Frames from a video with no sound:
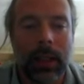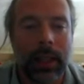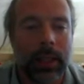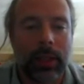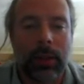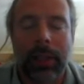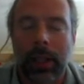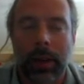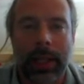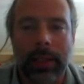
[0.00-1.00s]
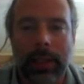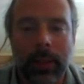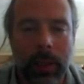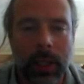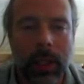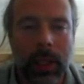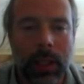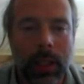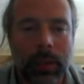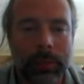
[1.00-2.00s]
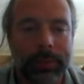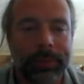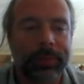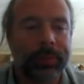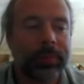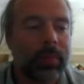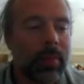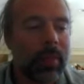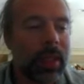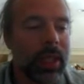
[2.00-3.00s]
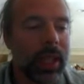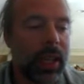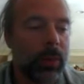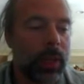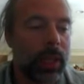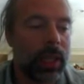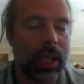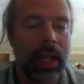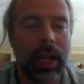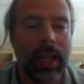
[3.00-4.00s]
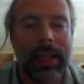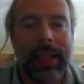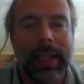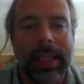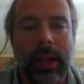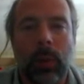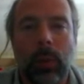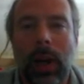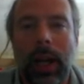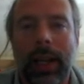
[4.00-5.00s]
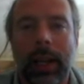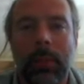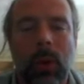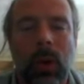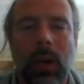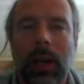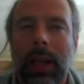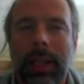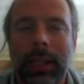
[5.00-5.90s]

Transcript: They do, you know, excellent work, and we, you know, run a more